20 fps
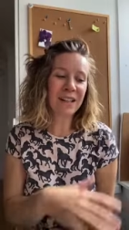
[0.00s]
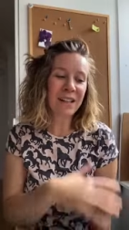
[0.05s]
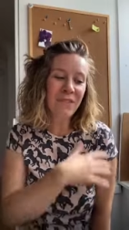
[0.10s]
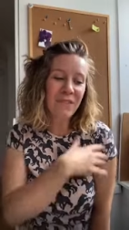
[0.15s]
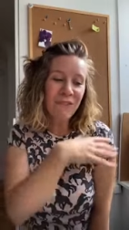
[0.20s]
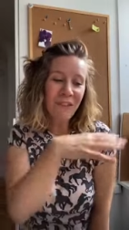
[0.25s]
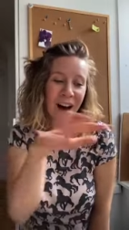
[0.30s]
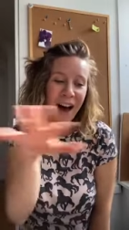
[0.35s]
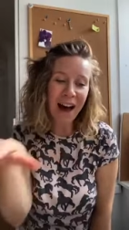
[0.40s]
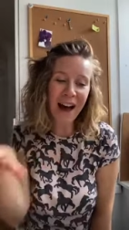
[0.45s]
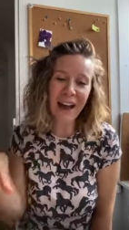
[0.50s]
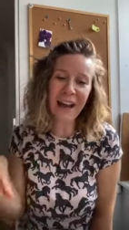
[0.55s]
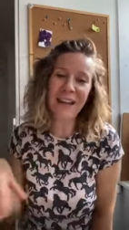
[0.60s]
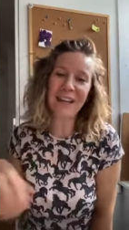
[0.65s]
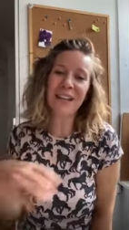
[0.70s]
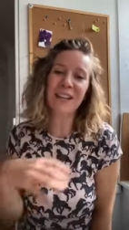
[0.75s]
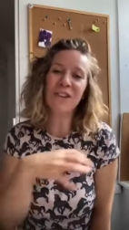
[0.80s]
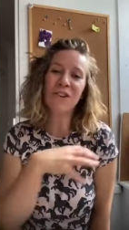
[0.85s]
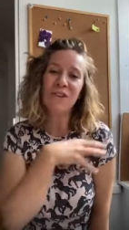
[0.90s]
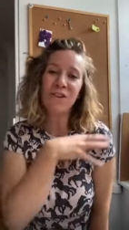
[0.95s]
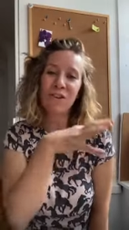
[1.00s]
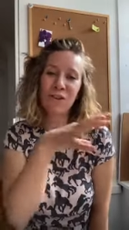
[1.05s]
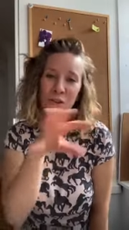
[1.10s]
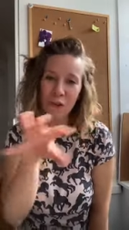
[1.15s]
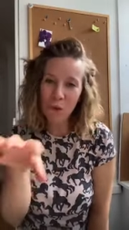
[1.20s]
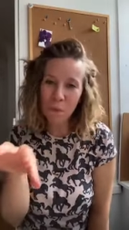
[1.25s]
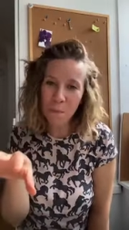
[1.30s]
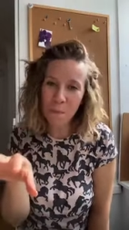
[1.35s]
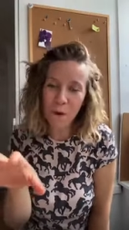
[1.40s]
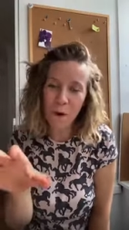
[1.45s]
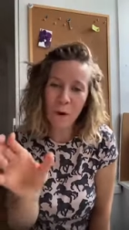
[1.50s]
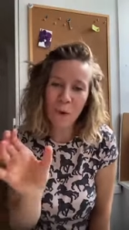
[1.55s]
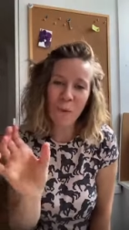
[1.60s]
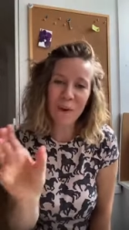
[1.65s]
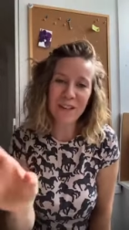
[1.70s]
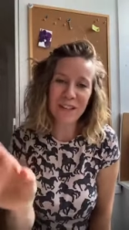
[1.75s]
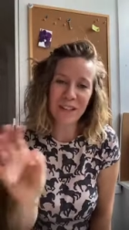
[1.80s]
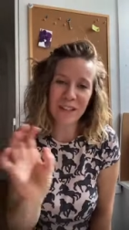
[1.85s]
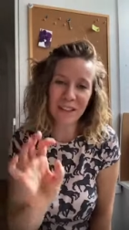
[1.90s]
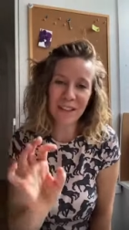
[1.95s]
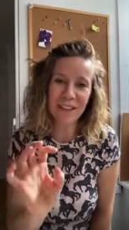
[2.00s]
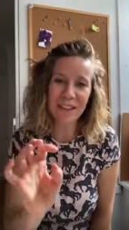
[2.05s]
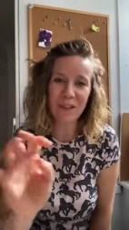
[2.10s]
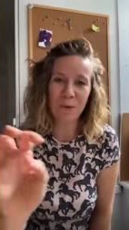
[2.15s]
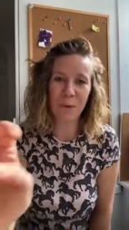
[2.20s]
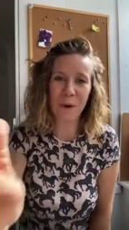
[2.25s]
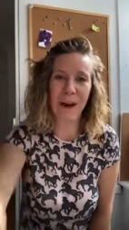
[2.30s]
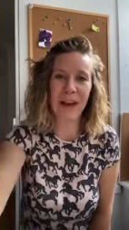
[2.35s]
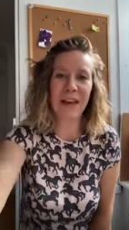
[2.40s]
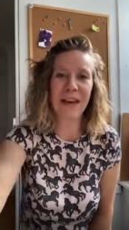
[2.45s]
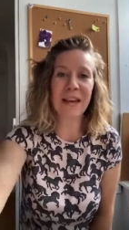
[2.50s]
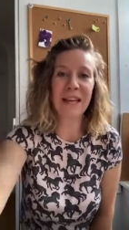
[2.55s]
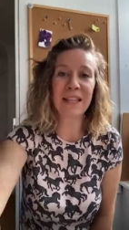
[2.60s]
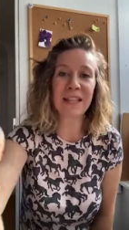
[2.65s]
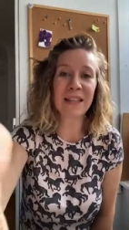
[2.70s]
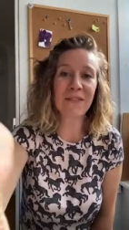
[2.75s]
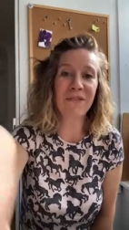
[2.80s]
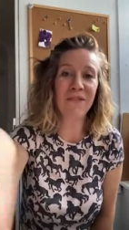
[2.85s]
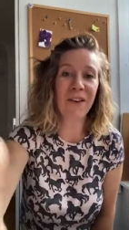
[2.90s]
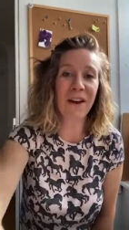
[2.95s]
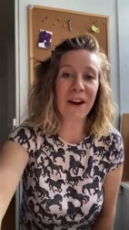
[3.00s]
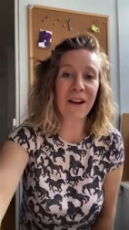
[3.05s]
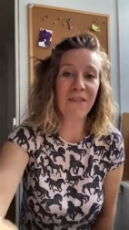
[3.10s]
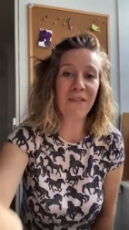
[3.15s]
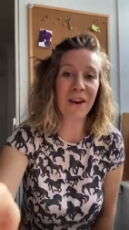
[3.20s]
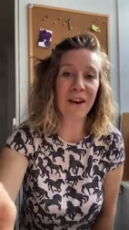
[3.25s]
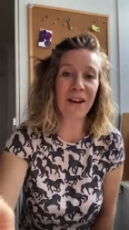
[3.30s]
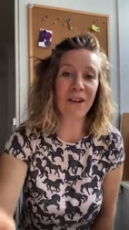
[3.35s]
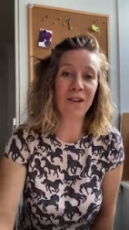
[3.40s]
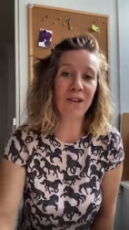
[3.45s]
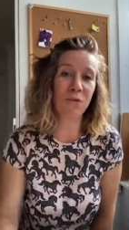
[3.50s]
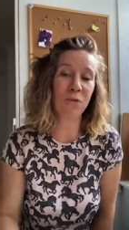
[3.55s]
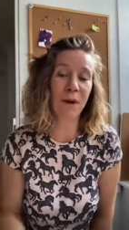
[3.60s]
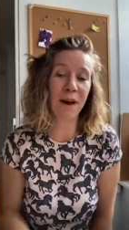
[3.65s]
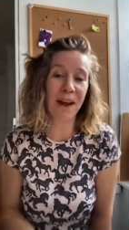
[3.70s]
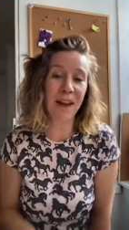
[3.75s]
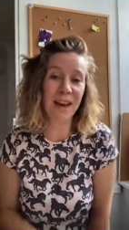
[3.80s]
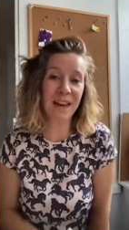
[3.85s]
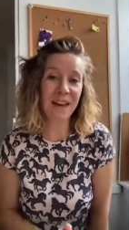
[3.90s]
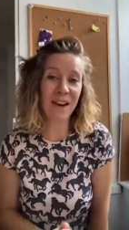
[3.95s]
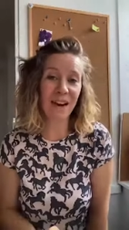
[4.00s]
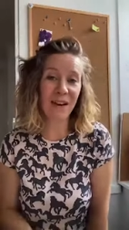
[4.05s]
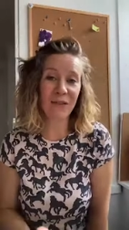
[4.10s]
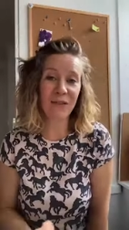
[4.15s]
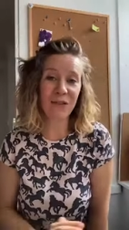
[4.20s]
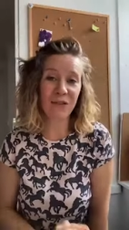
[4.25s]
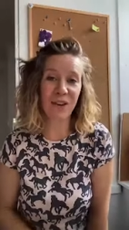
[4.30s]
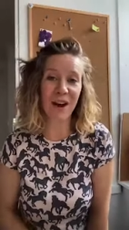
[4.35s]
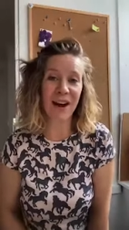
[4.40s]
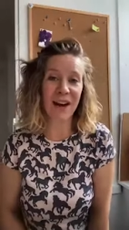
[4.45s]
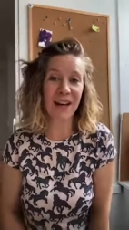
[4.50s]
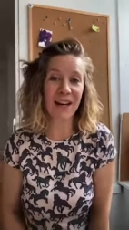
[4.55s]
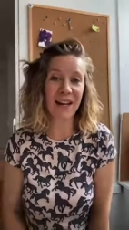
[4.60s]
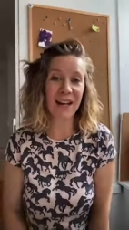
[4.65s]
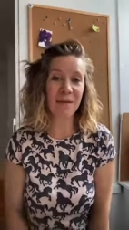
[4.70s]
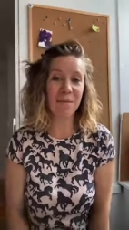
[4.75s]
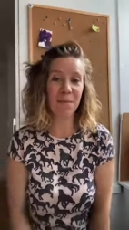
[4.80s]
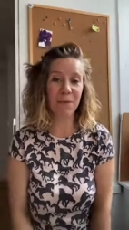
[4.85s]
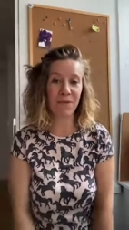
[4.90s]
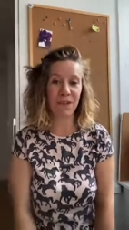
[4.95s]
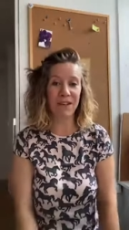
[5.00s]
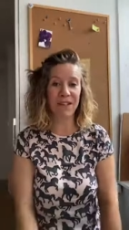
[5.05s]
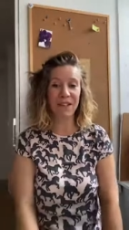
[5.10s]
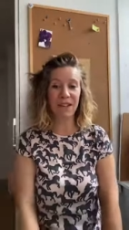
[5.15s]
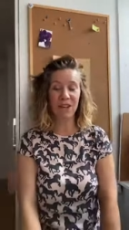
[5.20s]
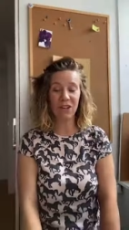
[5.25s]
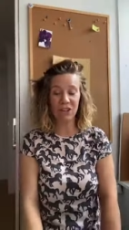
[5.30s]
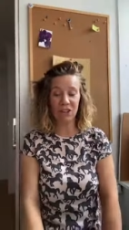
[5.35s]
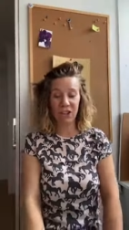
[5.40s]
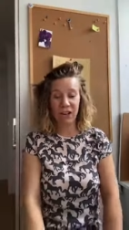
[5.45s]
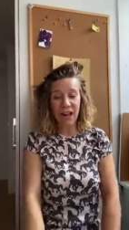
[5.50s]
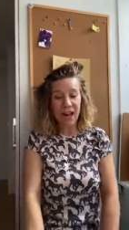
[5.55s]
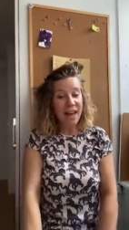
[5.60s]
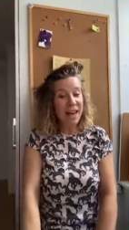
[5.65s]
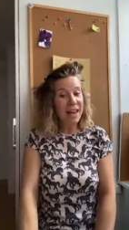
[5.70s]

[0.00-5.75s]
divide your group always in this way. It's a very, very good way of trying improvisation.